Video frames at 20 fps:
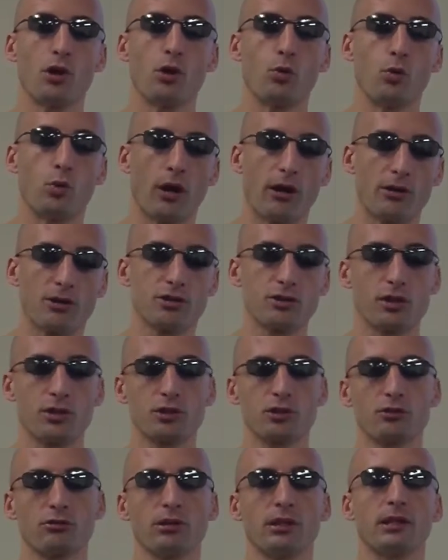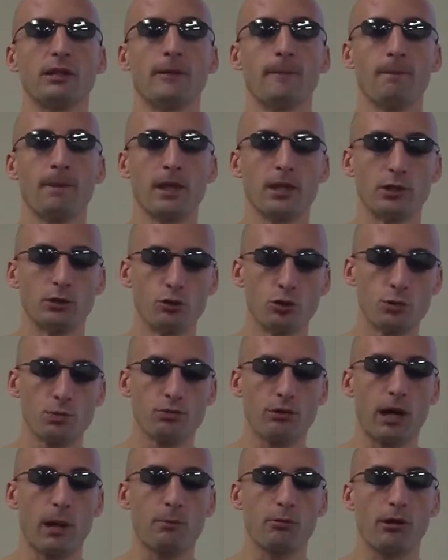Wear sunscreen, use
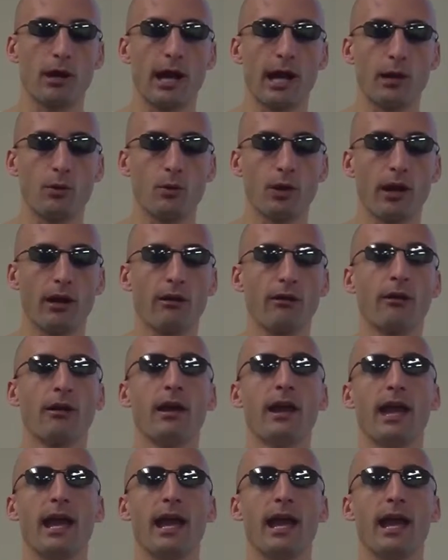proper eyewear,